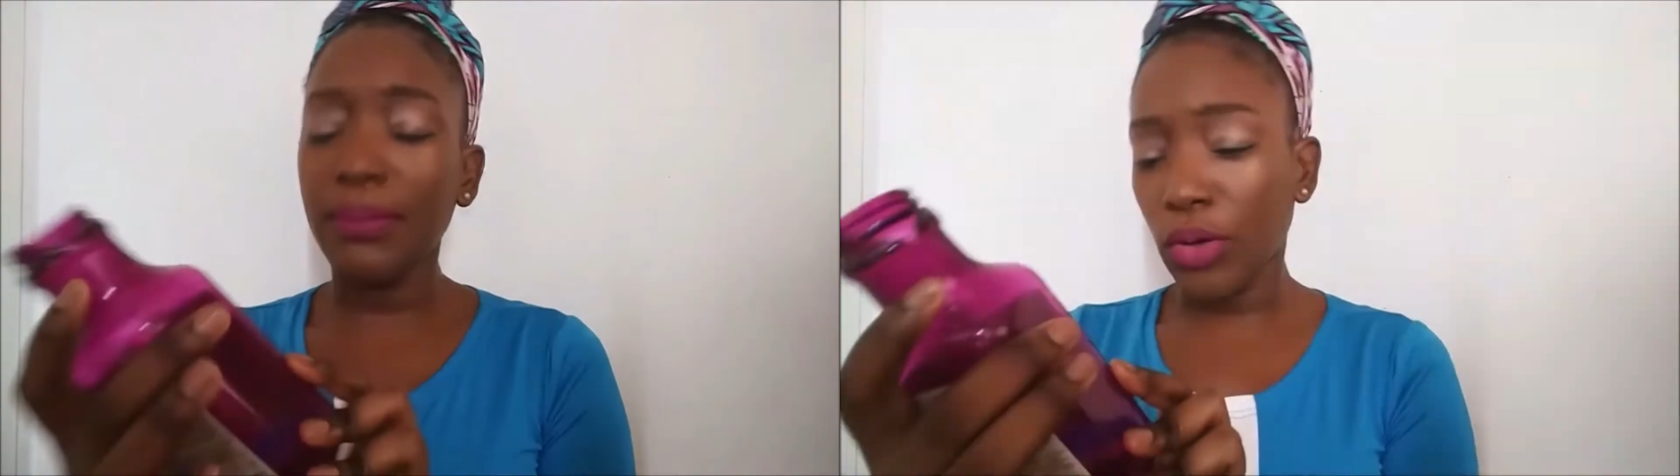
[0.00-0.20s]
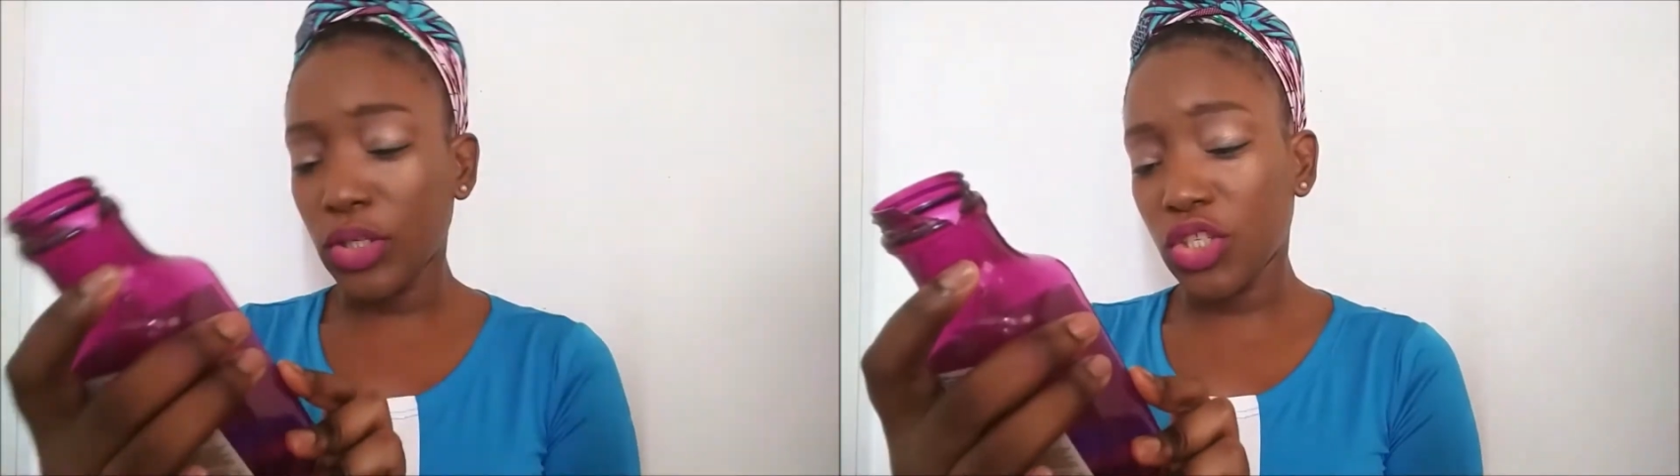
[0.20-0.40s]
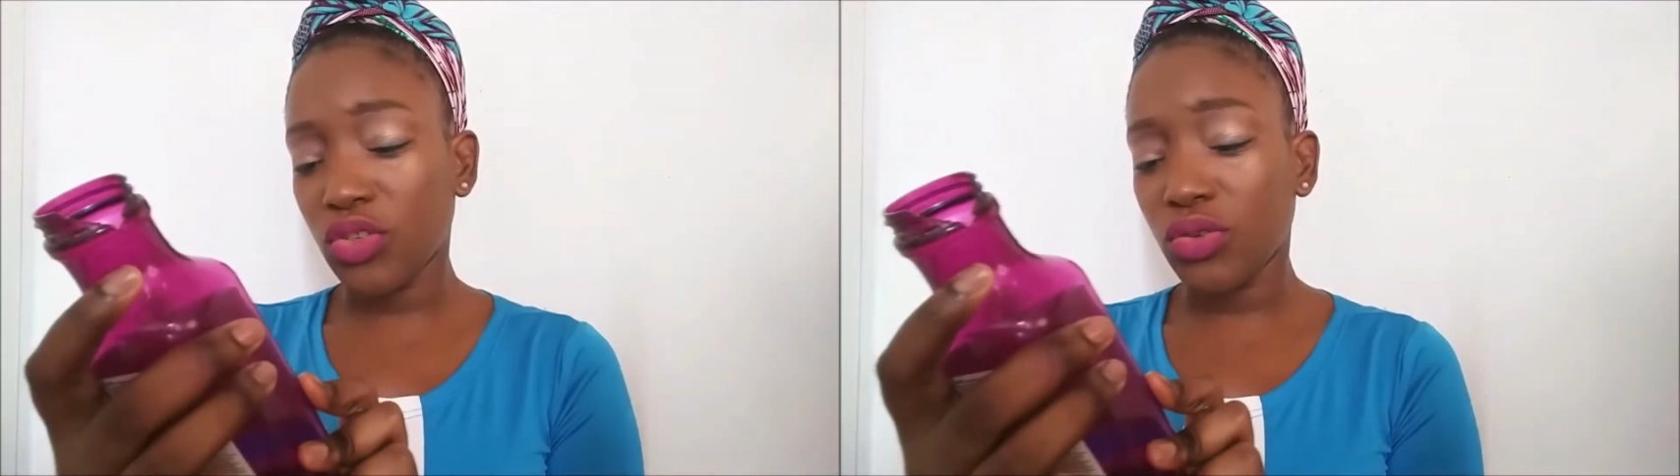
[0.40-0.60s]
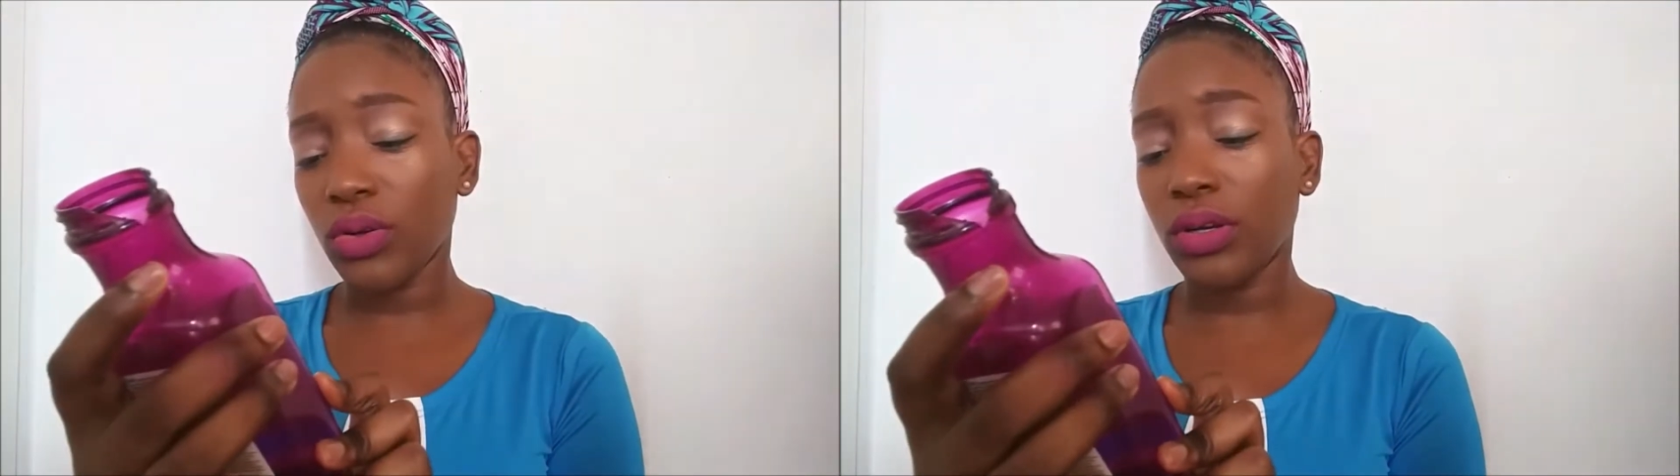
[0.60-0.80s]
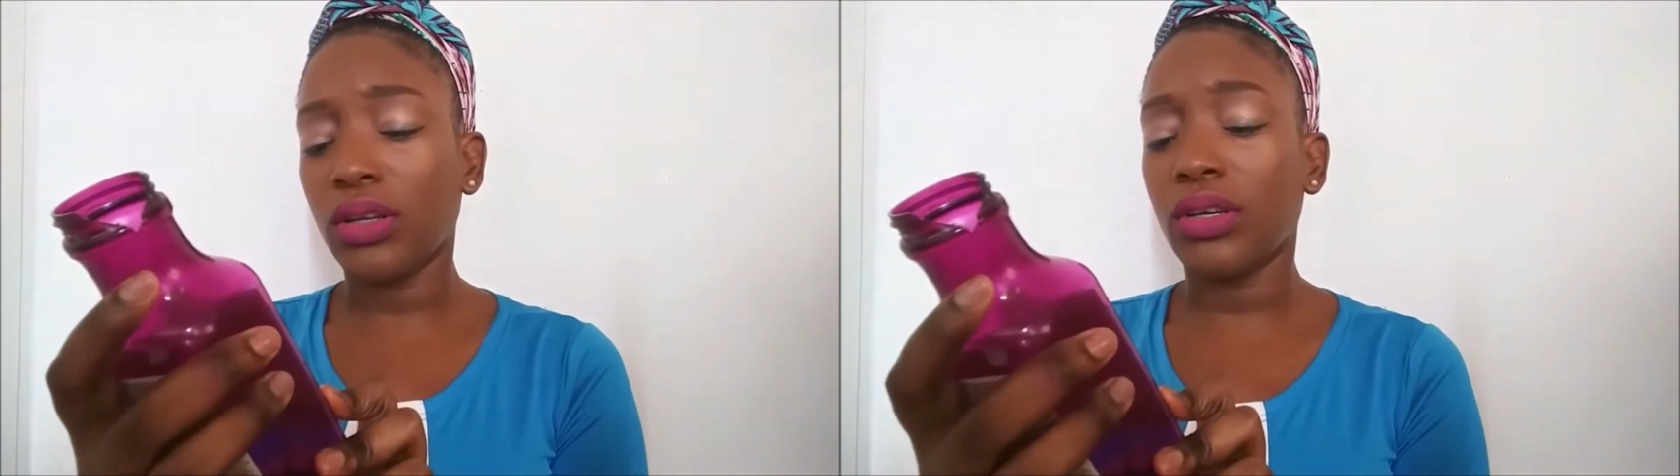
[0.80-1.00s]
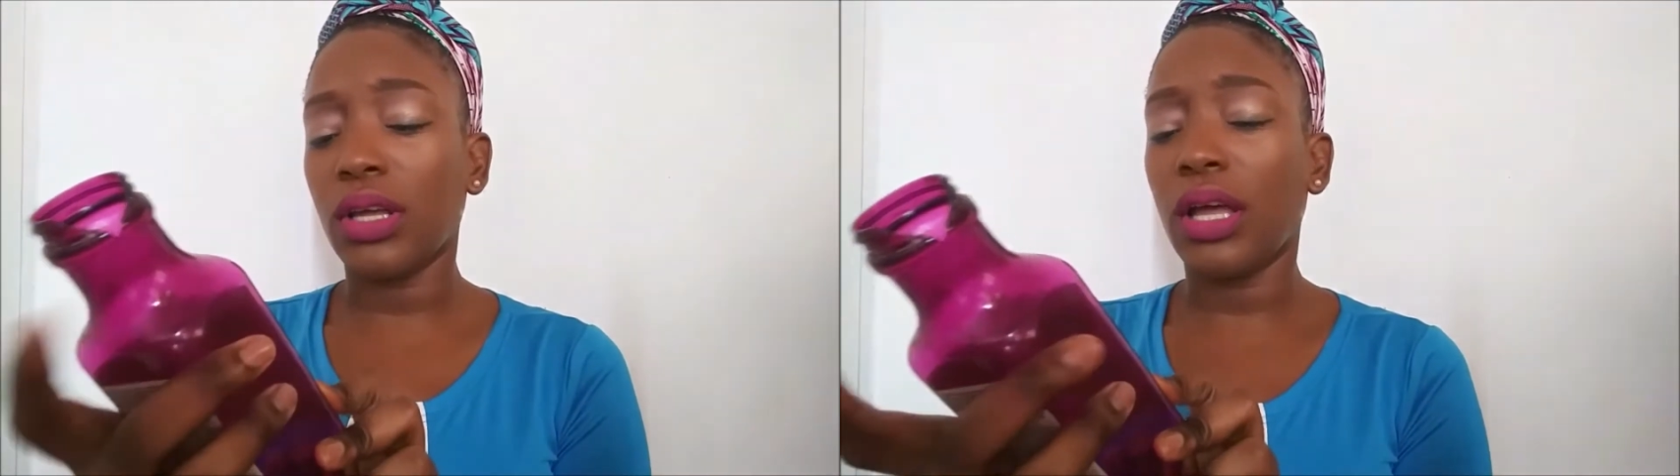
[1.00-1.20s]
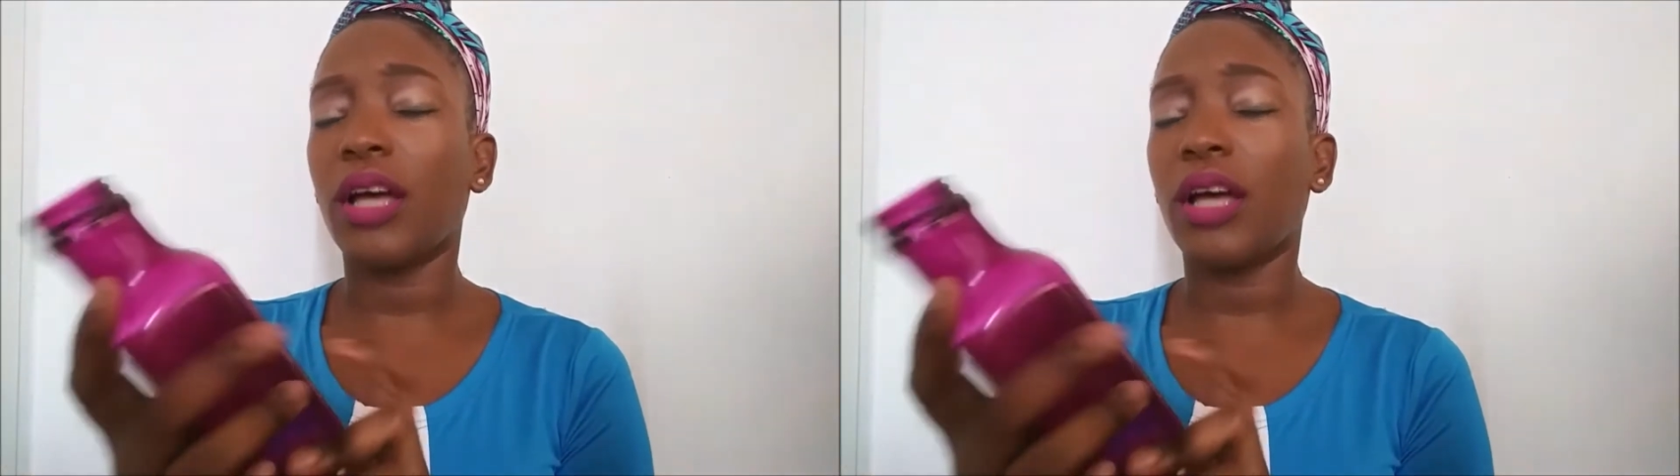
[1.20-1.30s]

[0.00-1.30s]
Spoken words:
Moisture